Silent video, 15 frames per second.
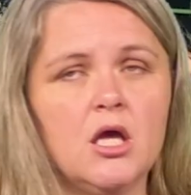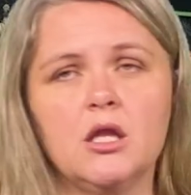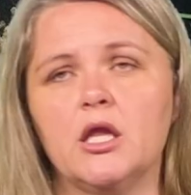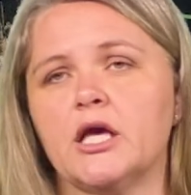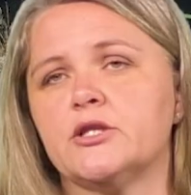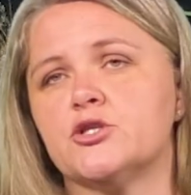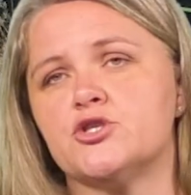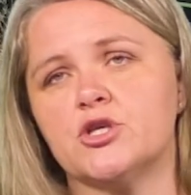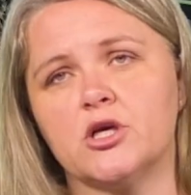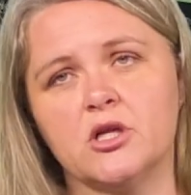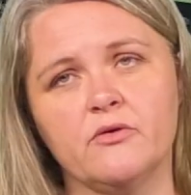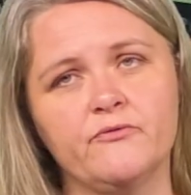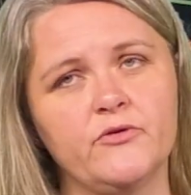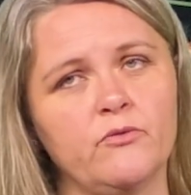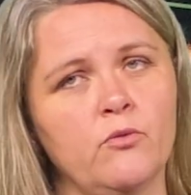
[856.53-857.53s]
Like the chicken
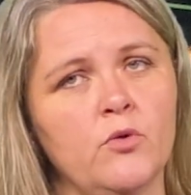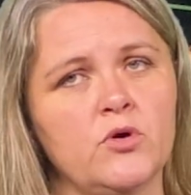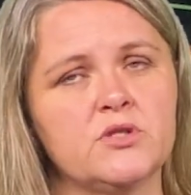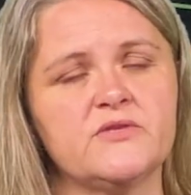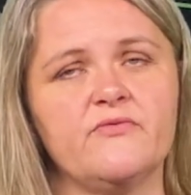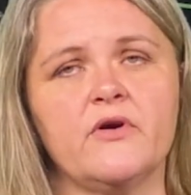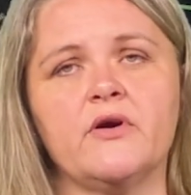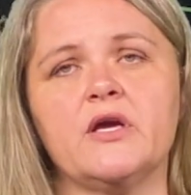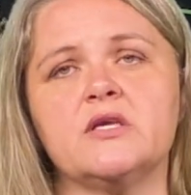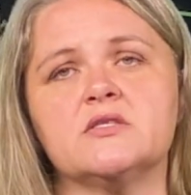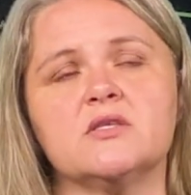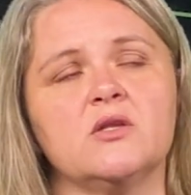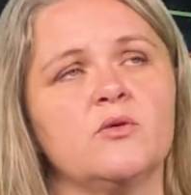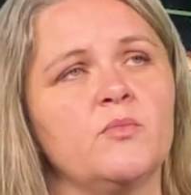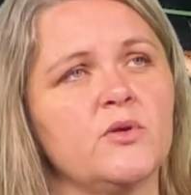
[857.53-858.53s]
of the woods very
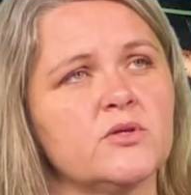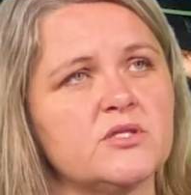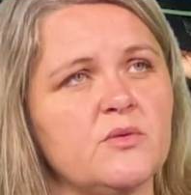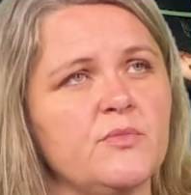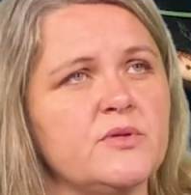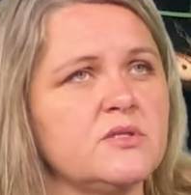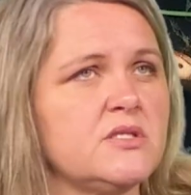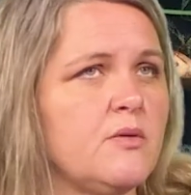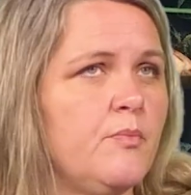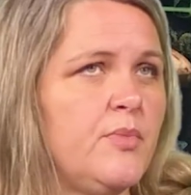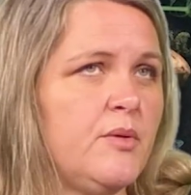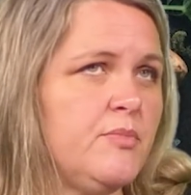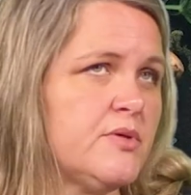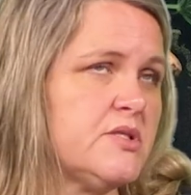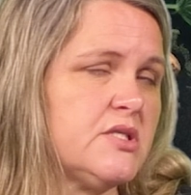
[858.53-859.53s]
easily builds up in some
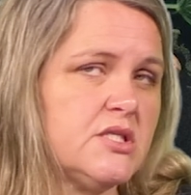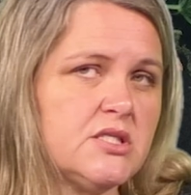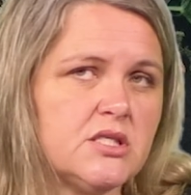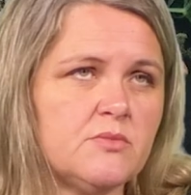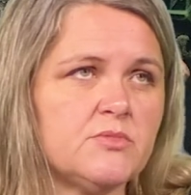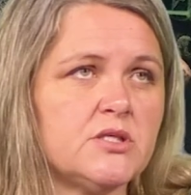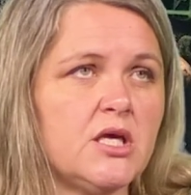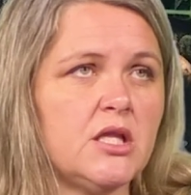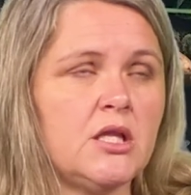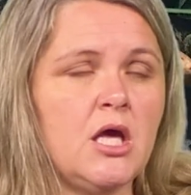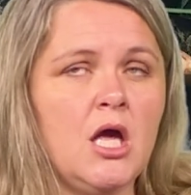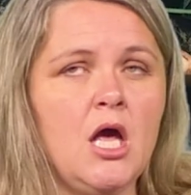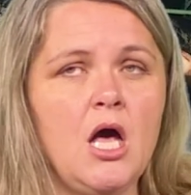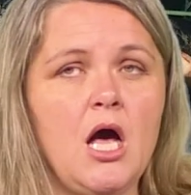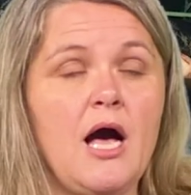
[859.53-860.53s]
people's systems, and
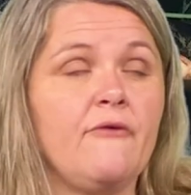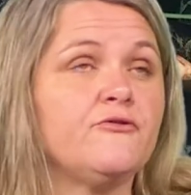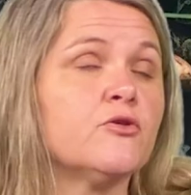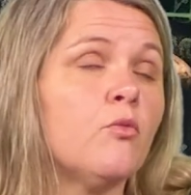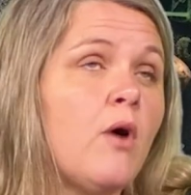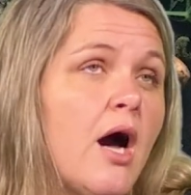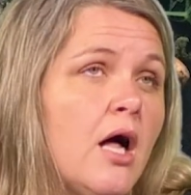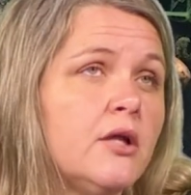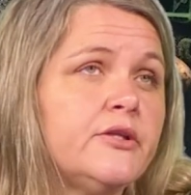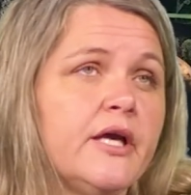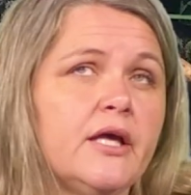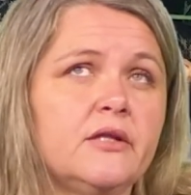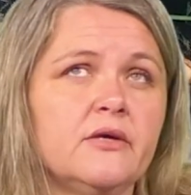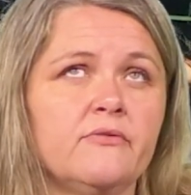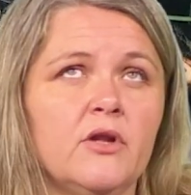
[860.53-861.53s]
after a while
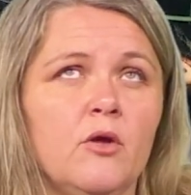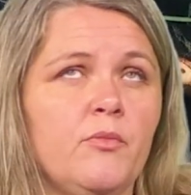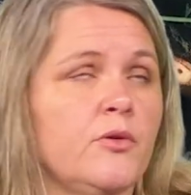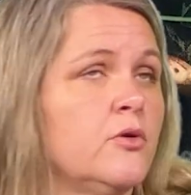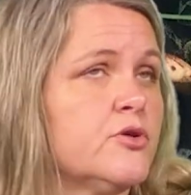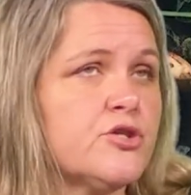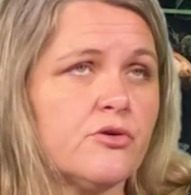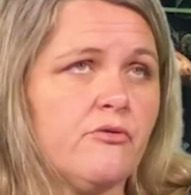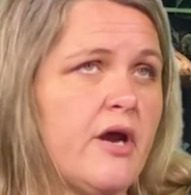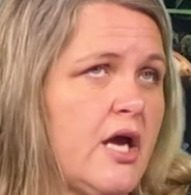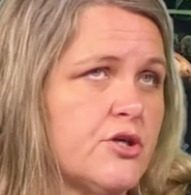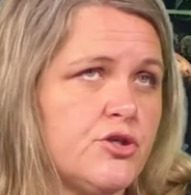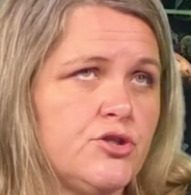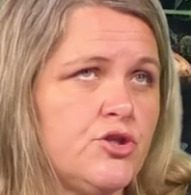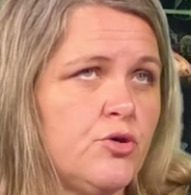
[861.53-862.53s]
they develop allergic
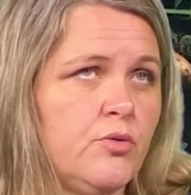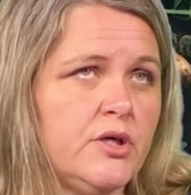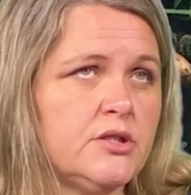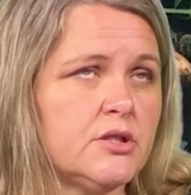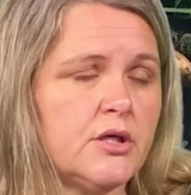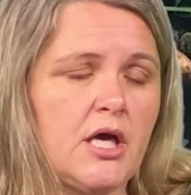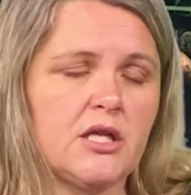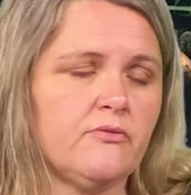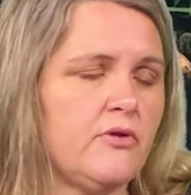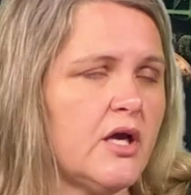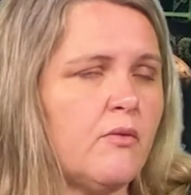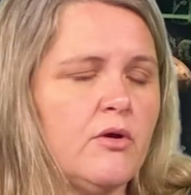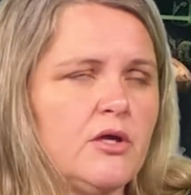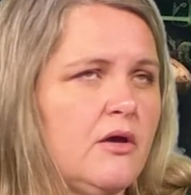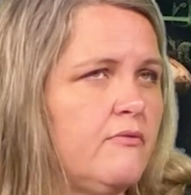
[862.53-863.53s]
reaction to it, kind of
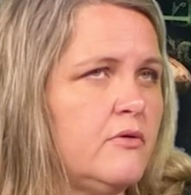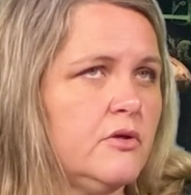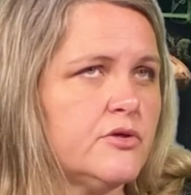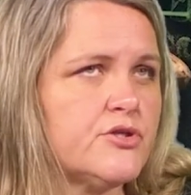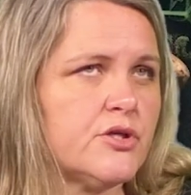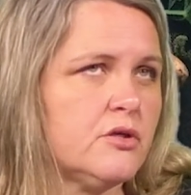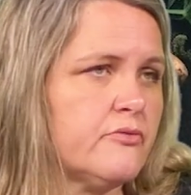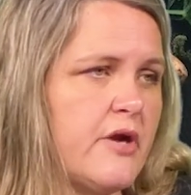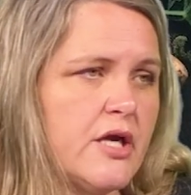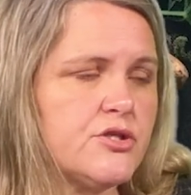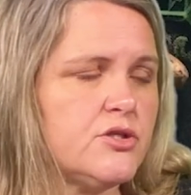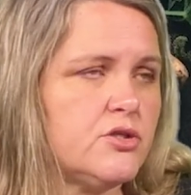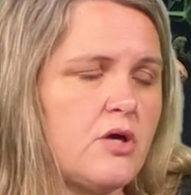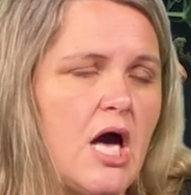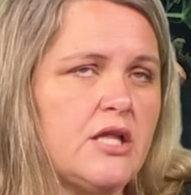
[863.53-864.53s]
like when you have allergic
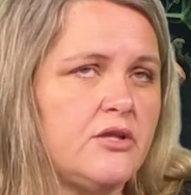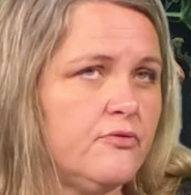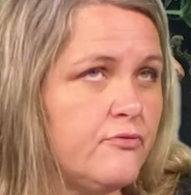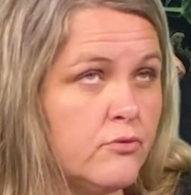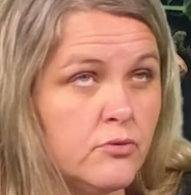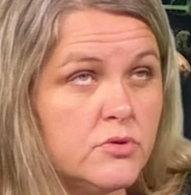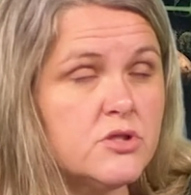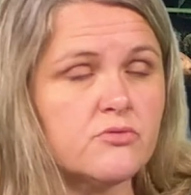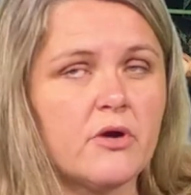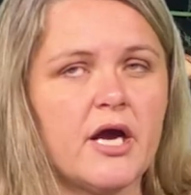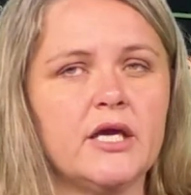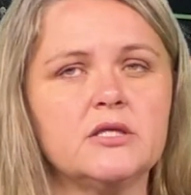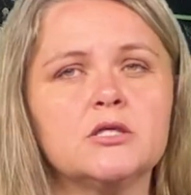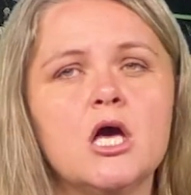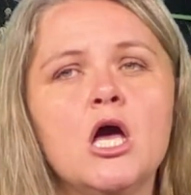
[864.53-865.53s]
reaction to other foods,
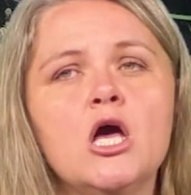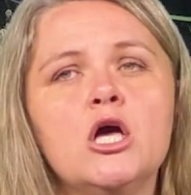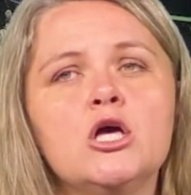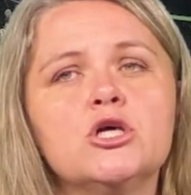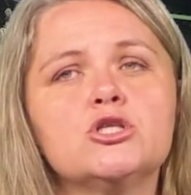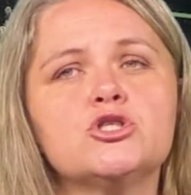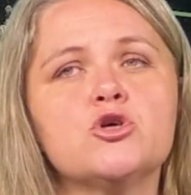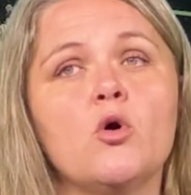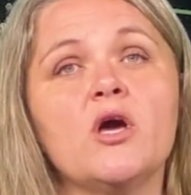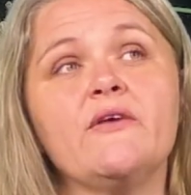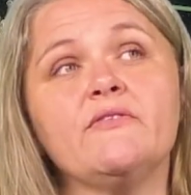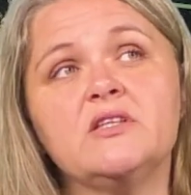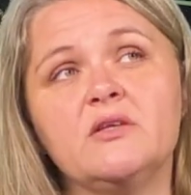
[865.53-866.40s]
right? So even the